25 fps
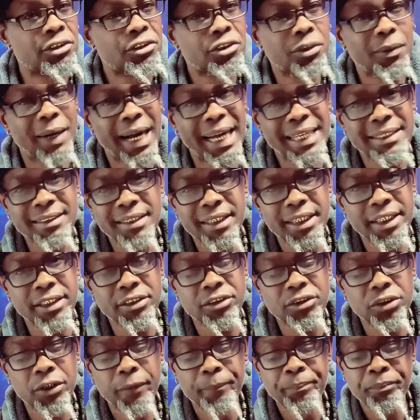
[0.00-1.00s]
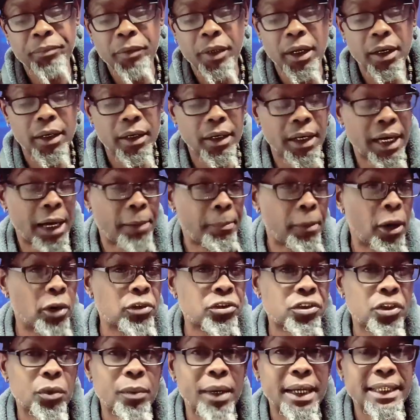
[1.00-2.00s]
So I teach. I'm
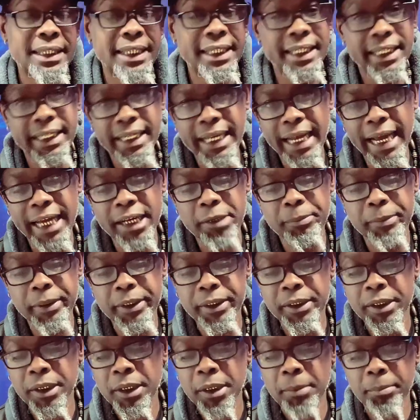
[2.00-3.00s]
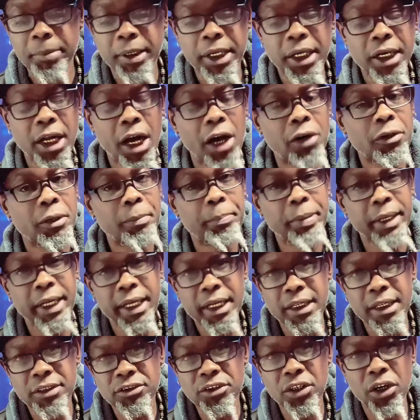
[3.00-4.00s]
also at the academy. But it all
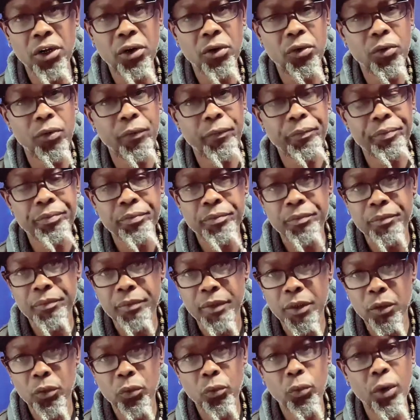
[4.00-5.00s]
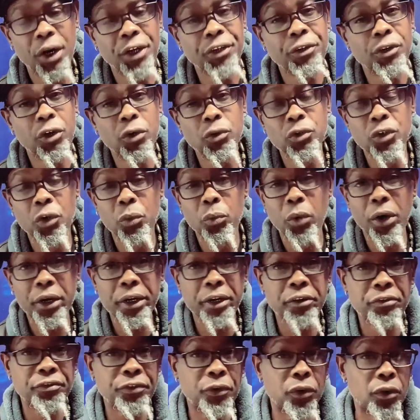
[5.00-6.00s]
depends on who you're
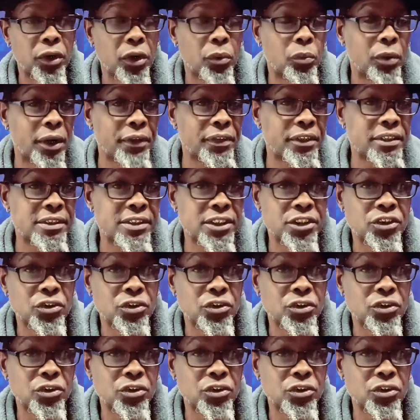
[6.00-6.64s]
working for and what the